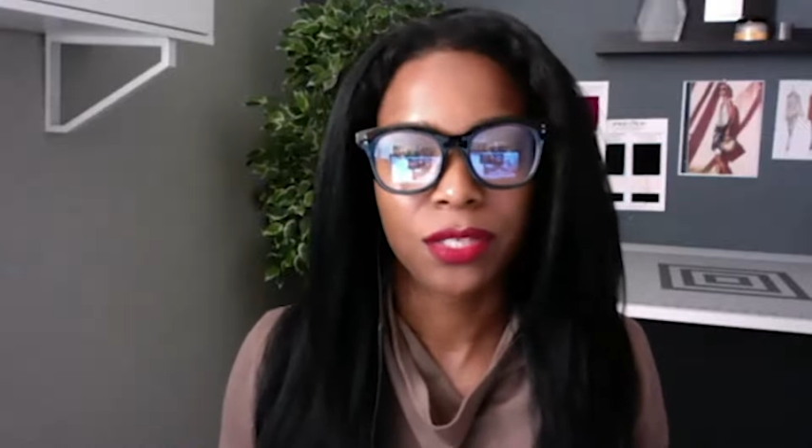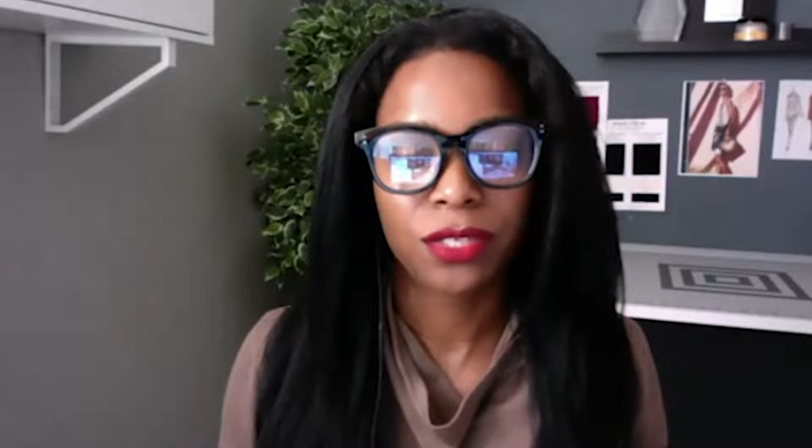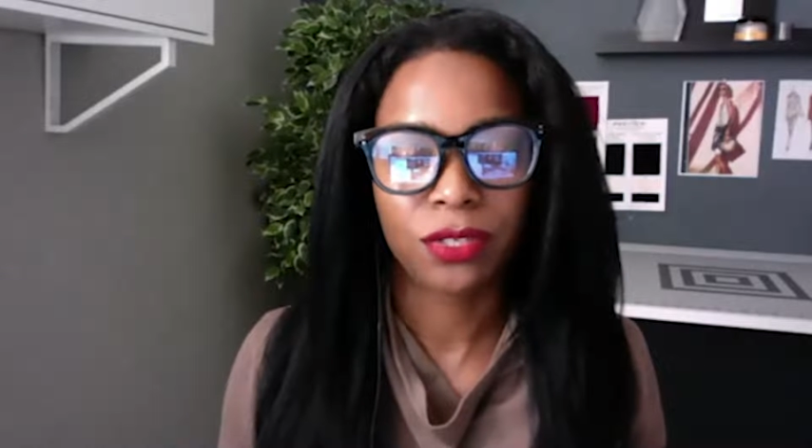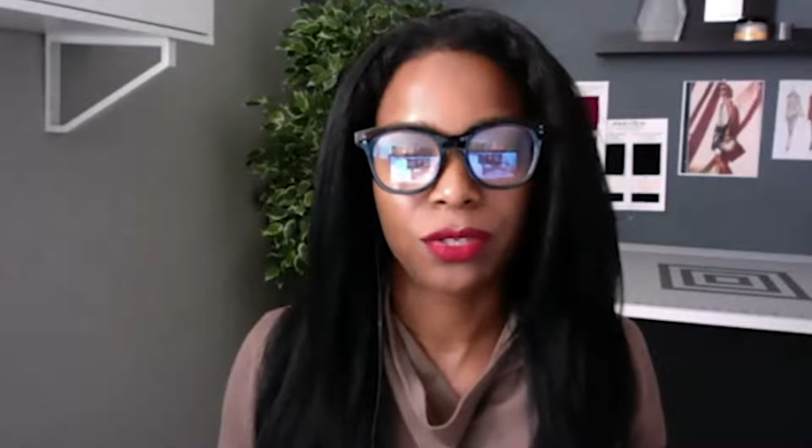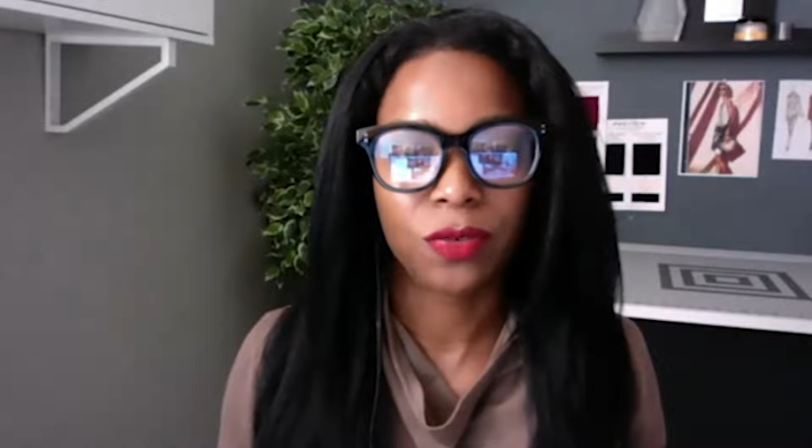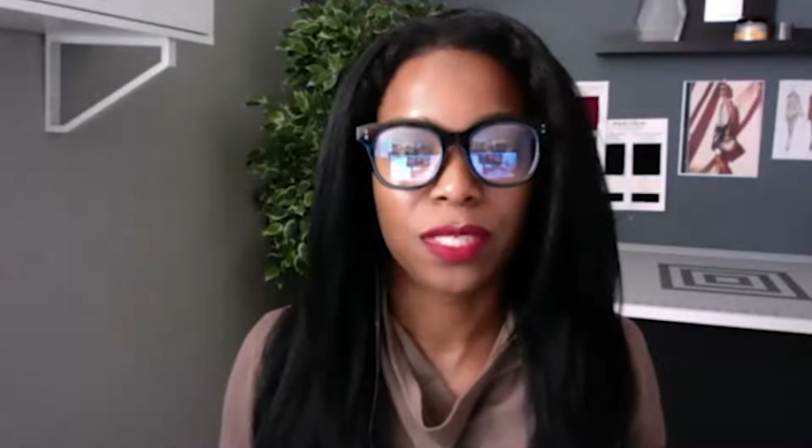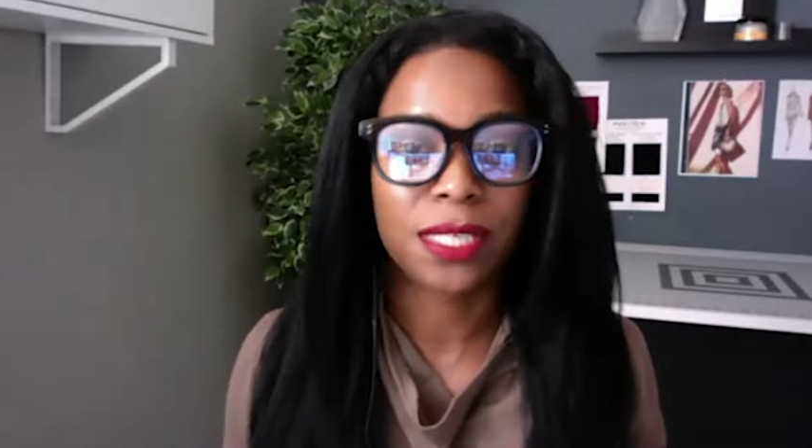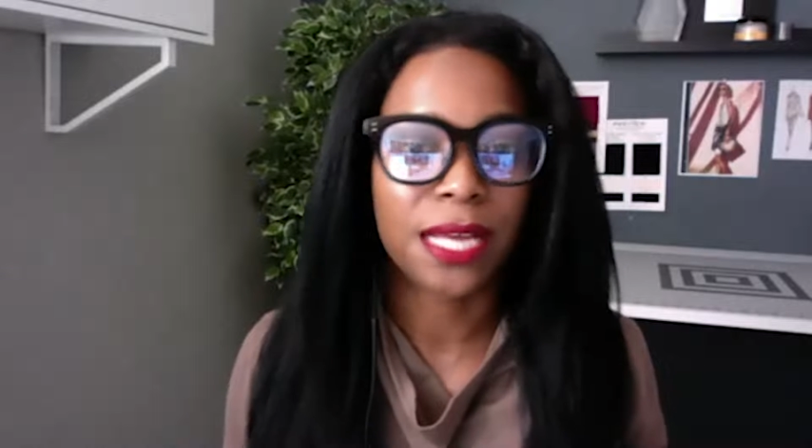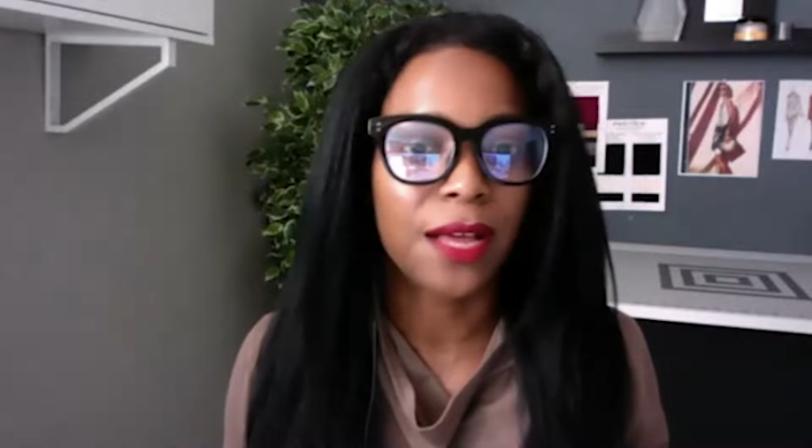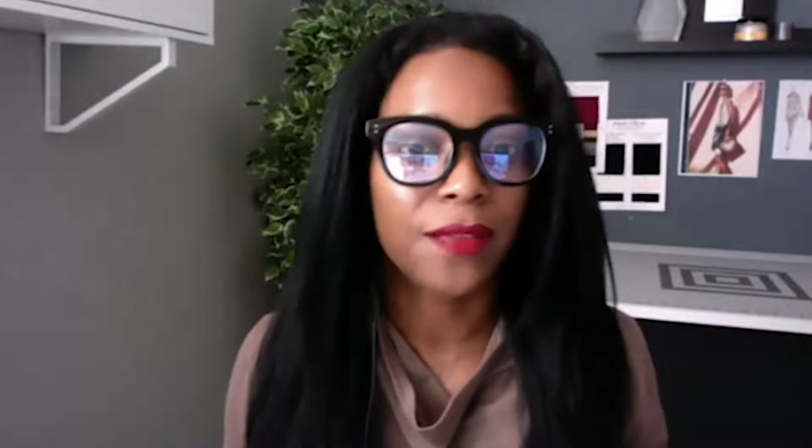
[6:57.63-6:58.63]
to a
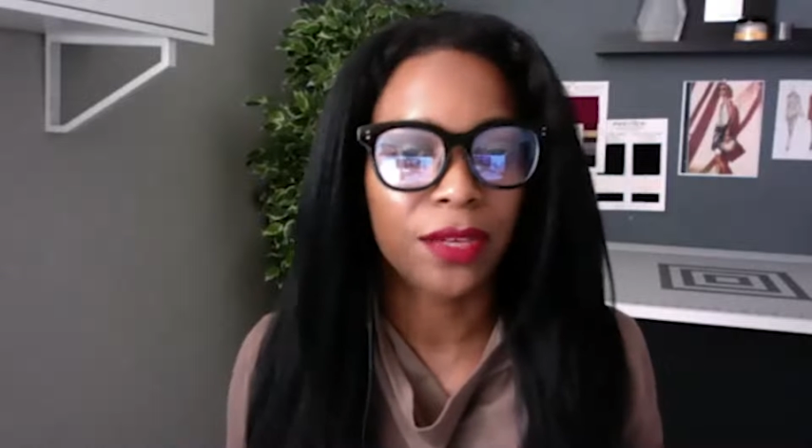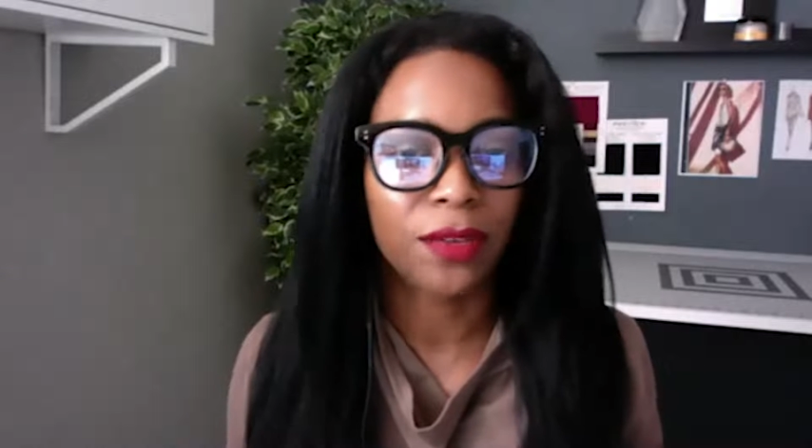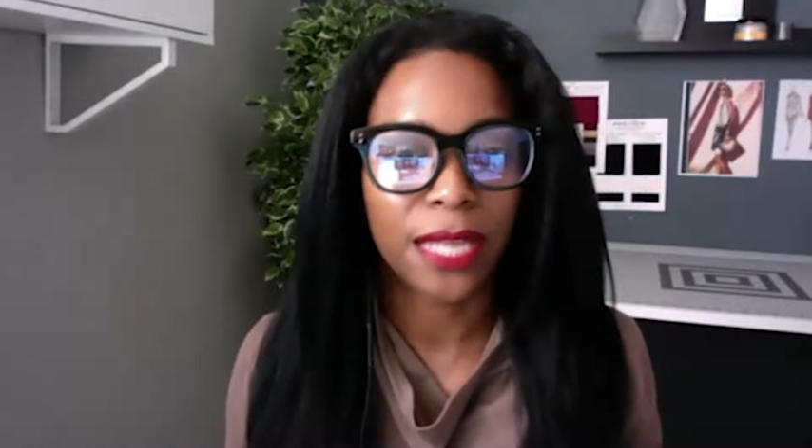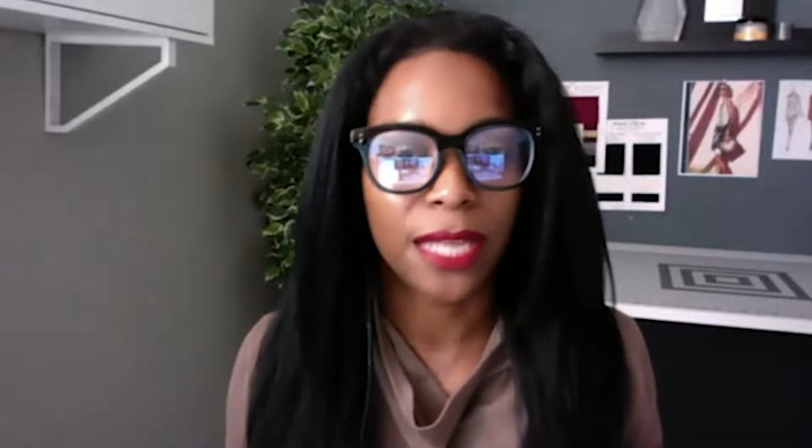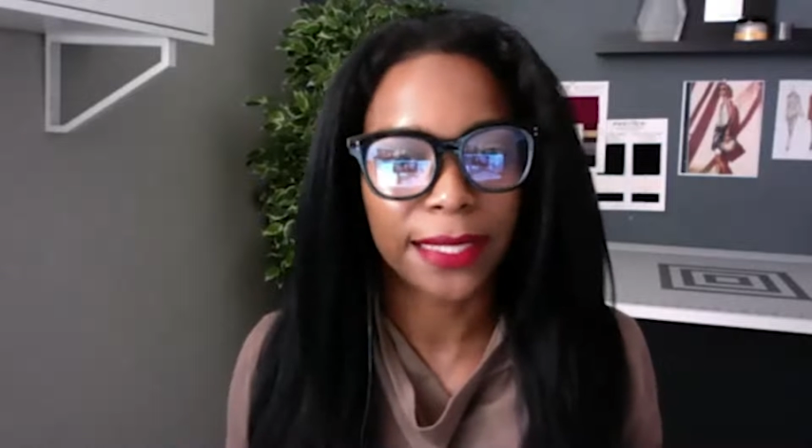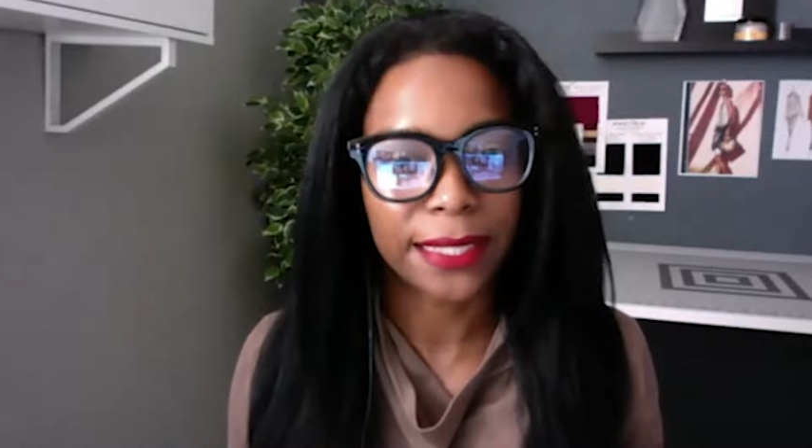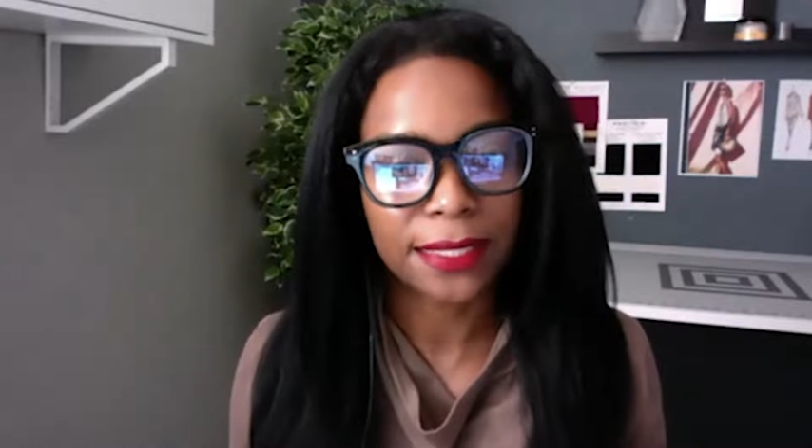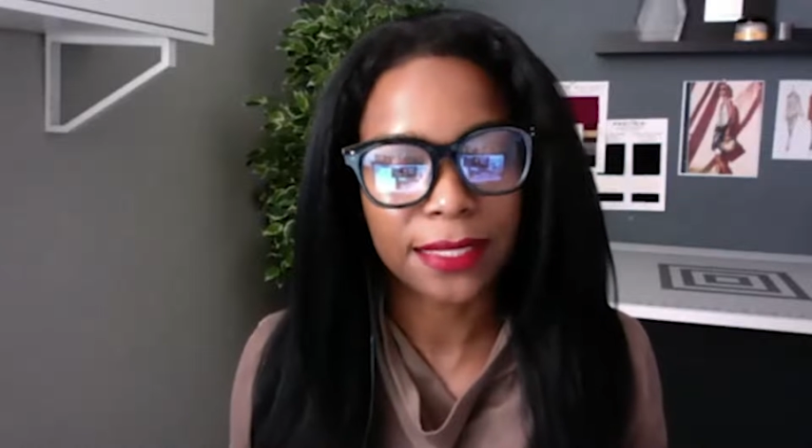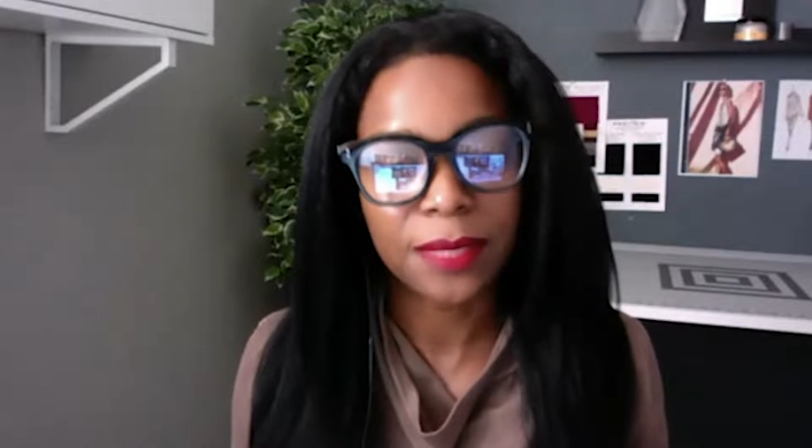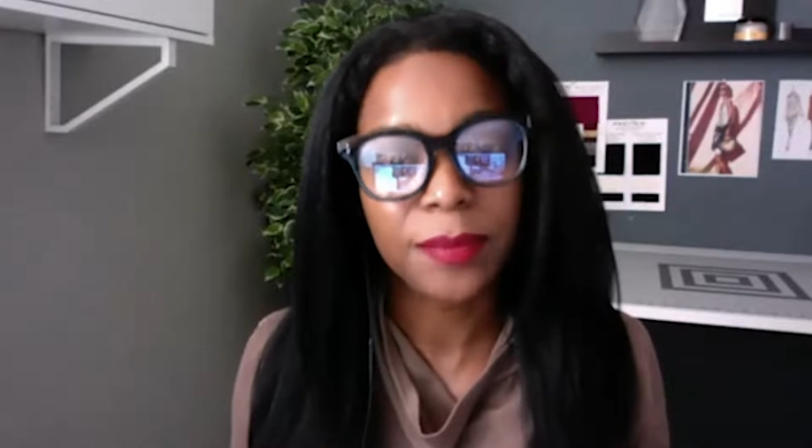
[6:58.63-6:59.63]
style that you like
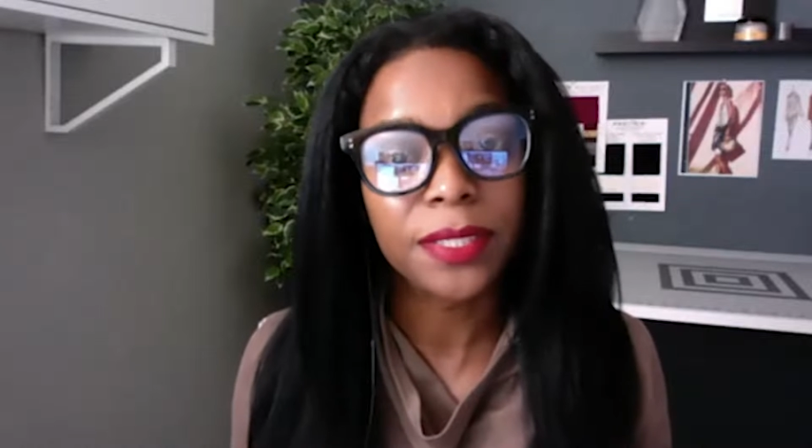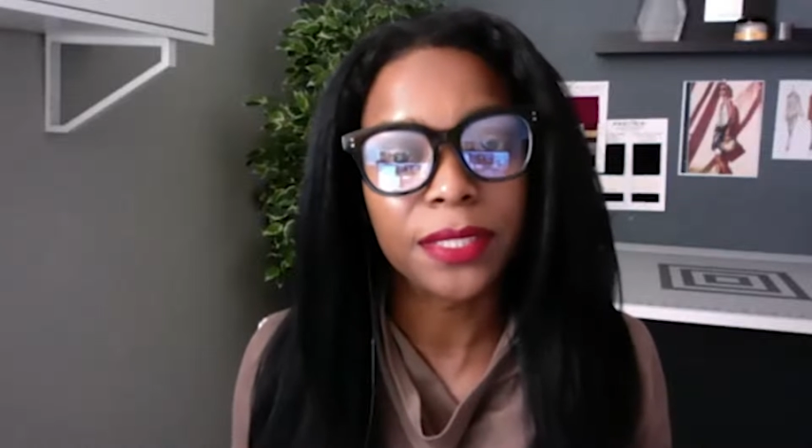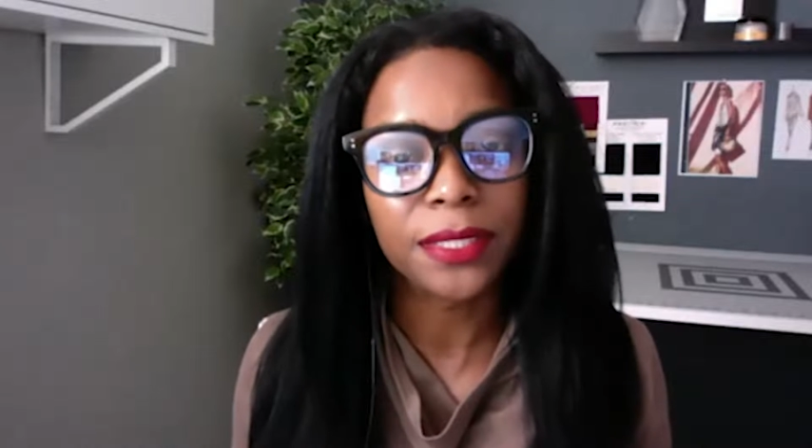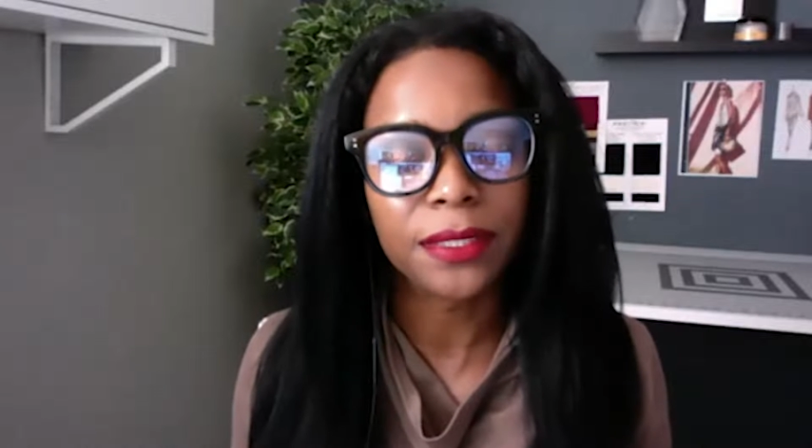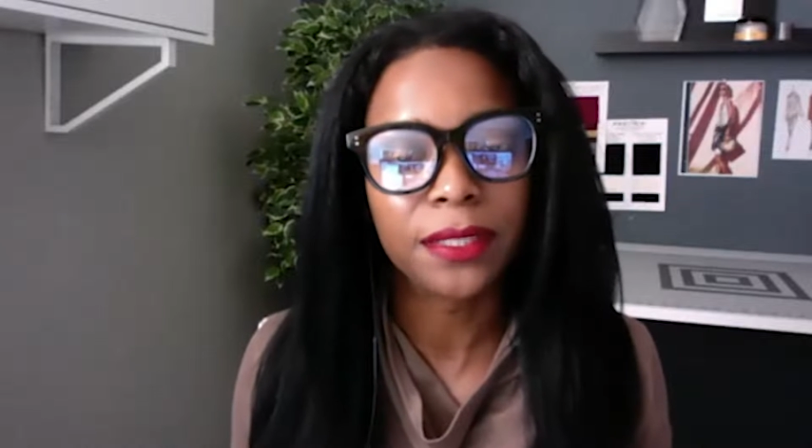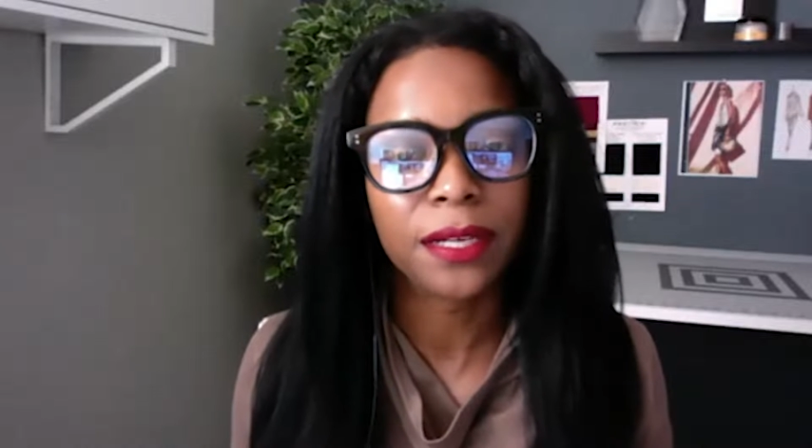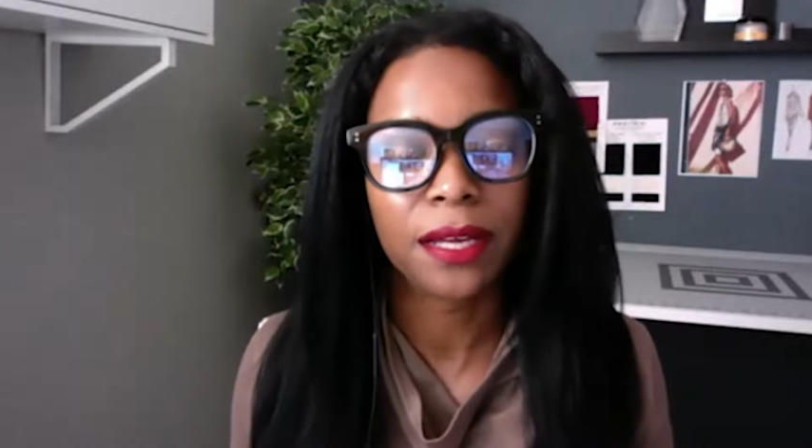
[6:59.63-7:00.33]
that's similar.